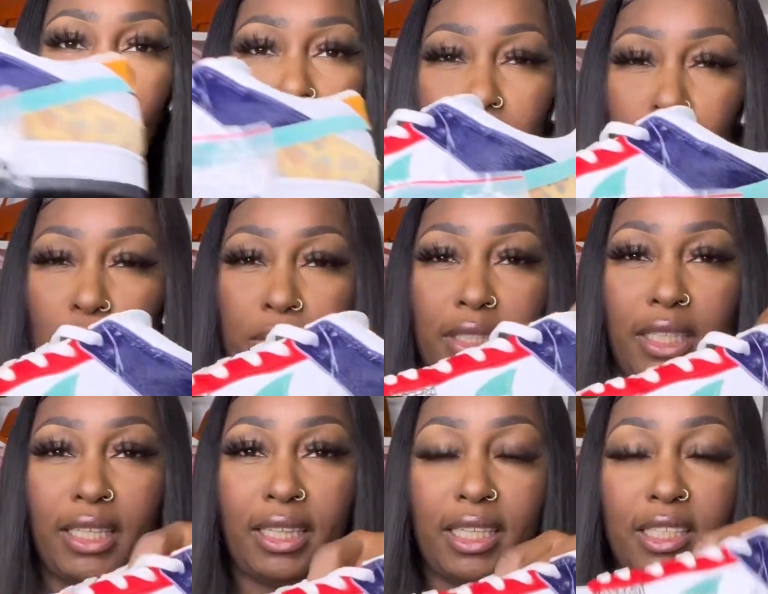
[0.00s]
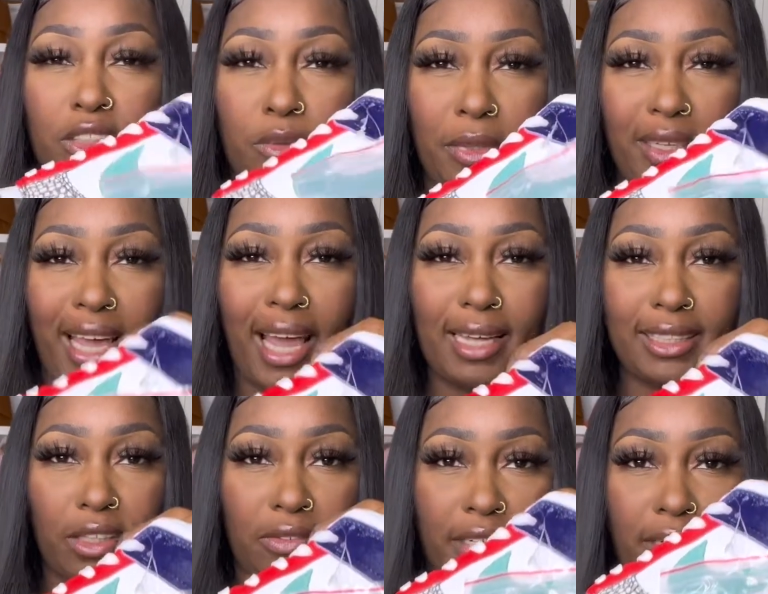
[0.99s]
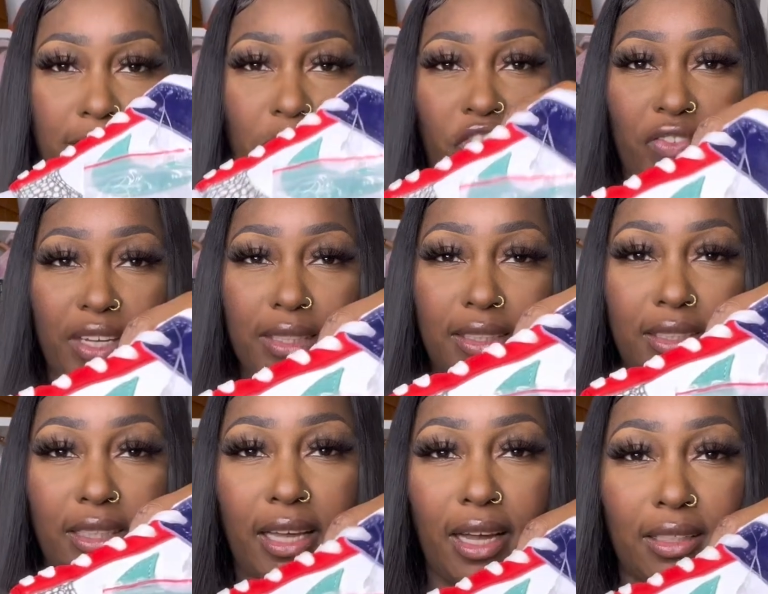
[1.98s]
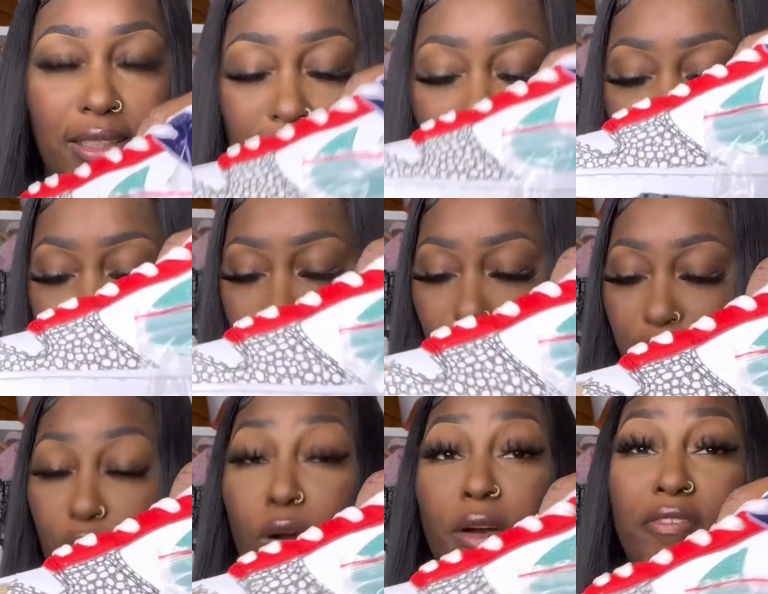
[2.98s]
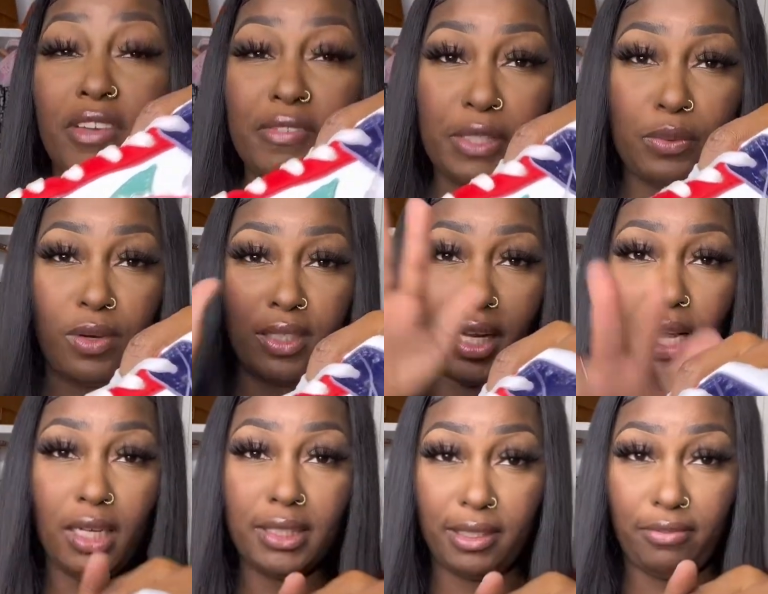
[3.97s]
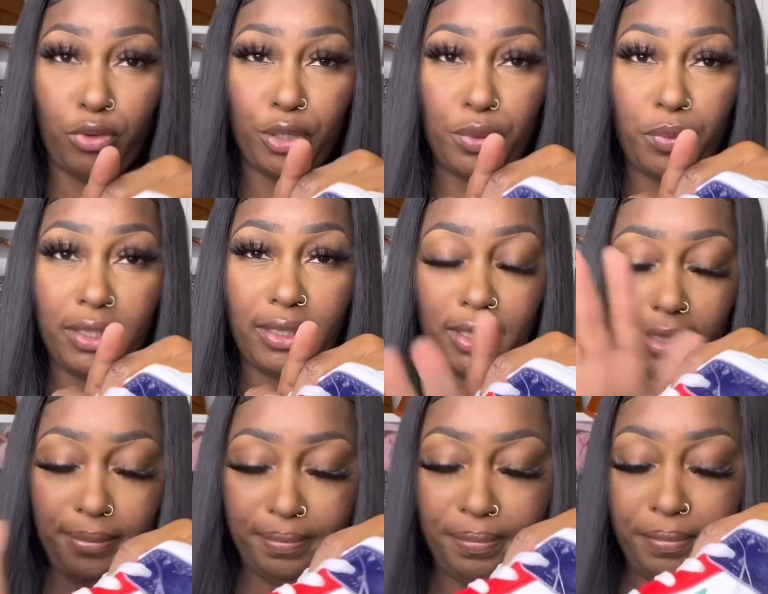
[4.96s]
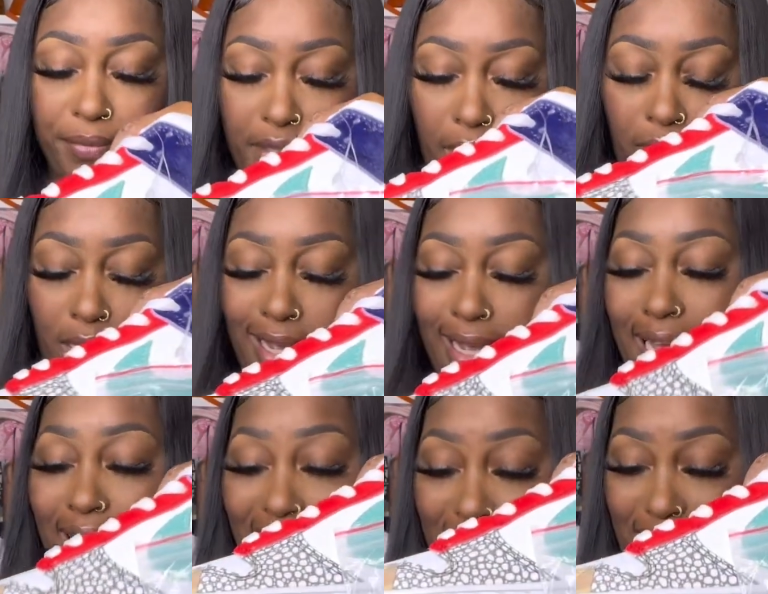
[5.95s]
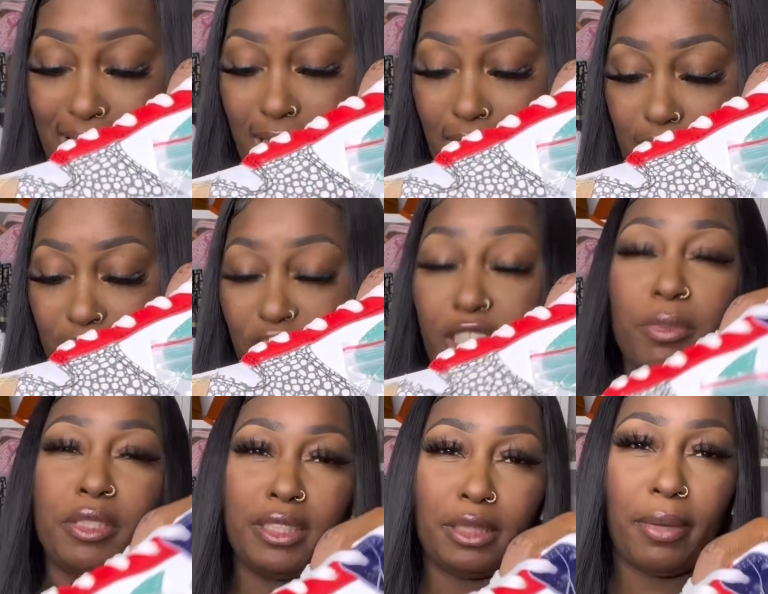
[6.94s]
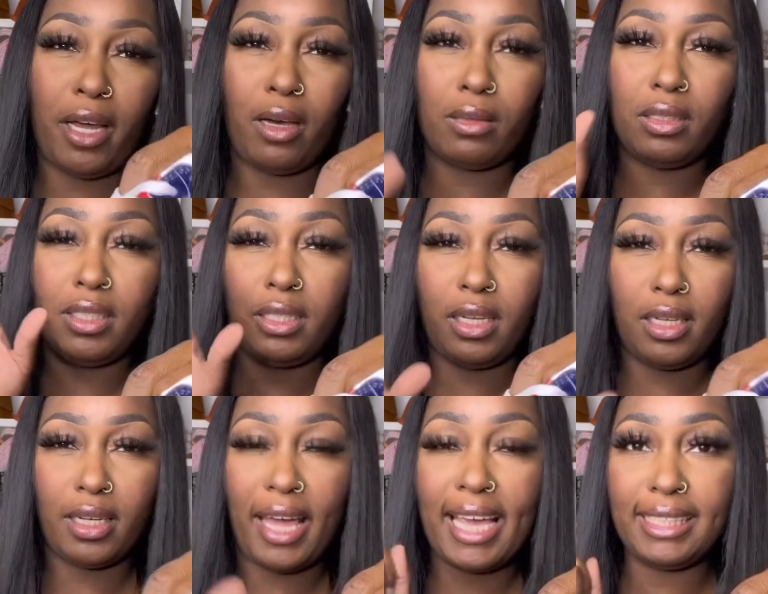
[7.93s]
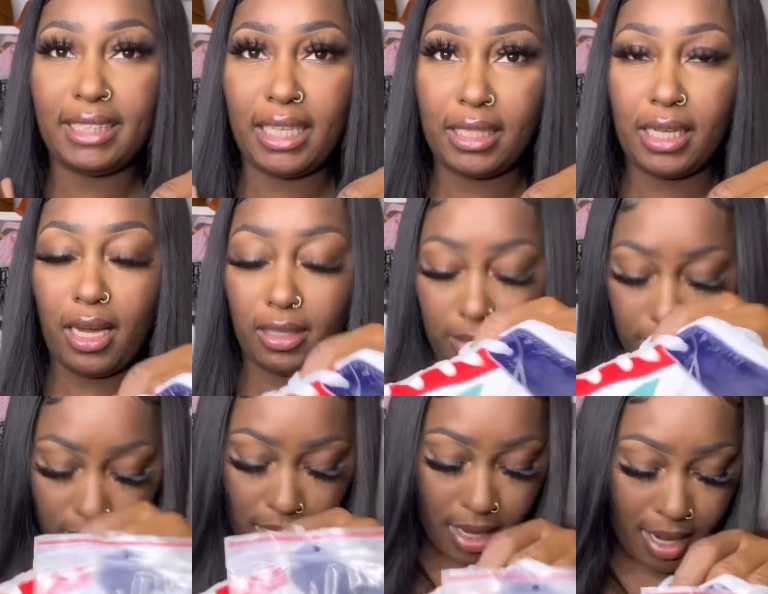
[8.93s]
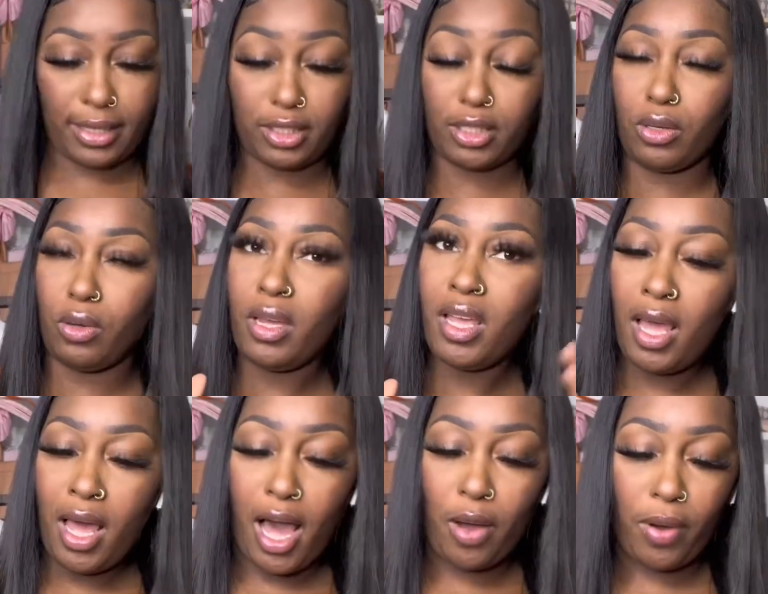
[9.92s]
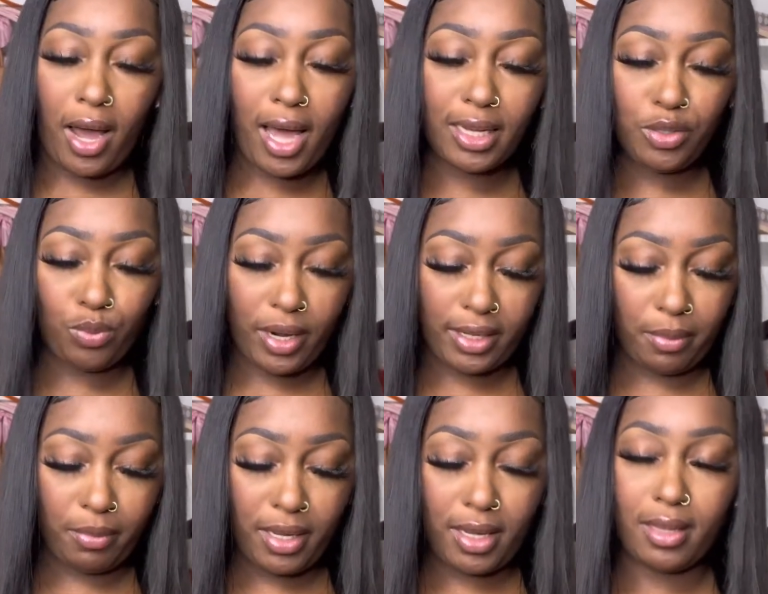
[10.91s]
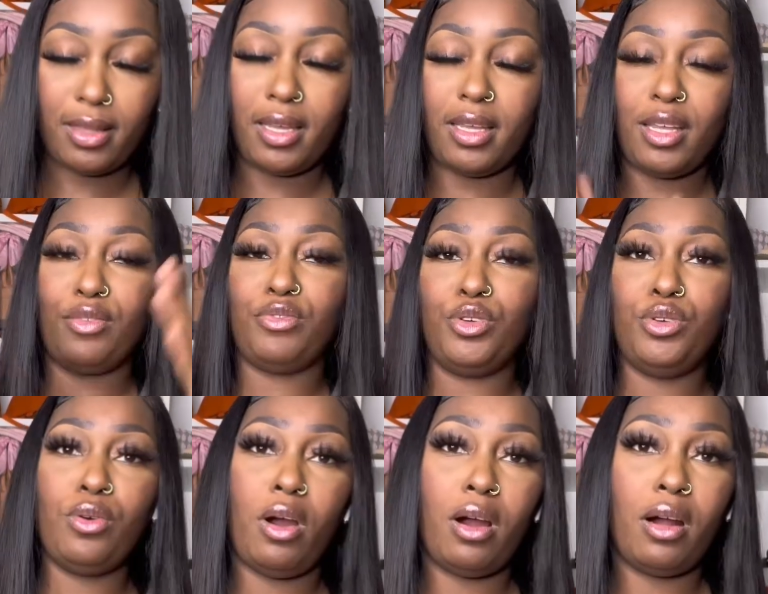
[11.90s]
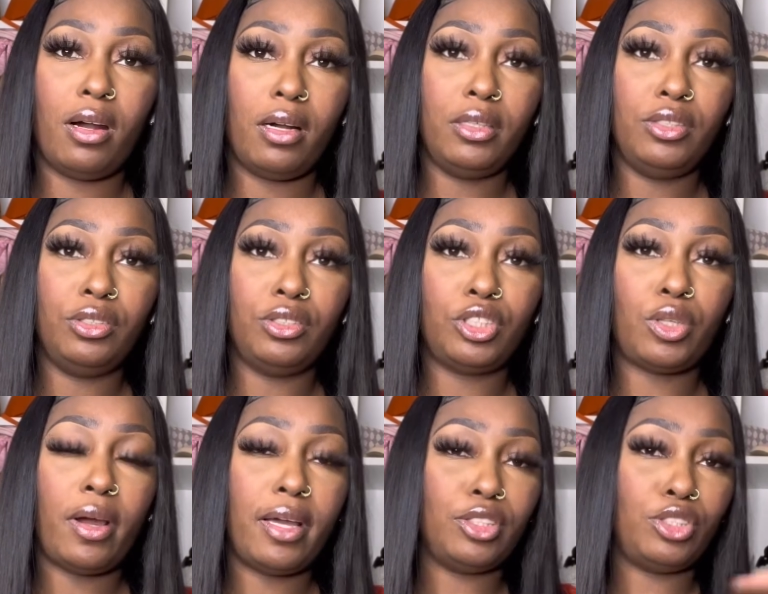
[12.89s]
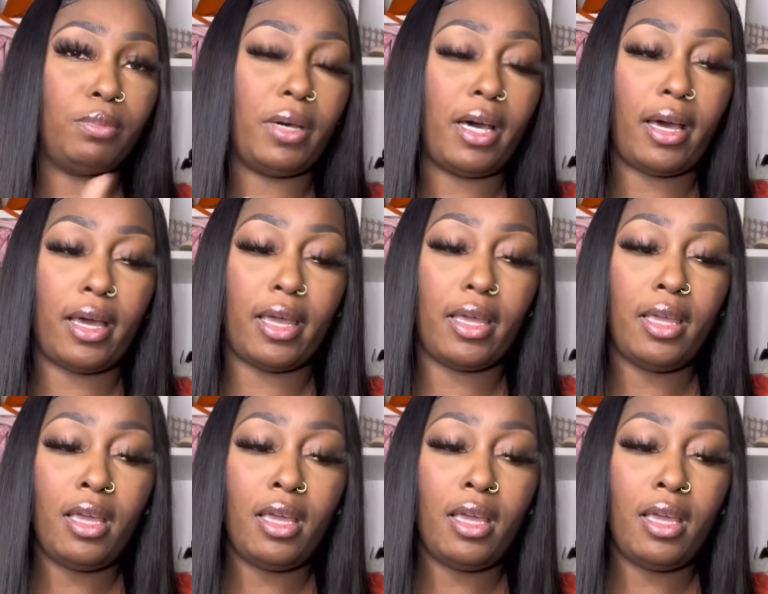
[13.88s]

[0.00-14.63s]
If you was to get these from the guys over there at the fence, they are selling them for $51.41, and shipping is about $18. So I would highly recommend that if you are trying to buy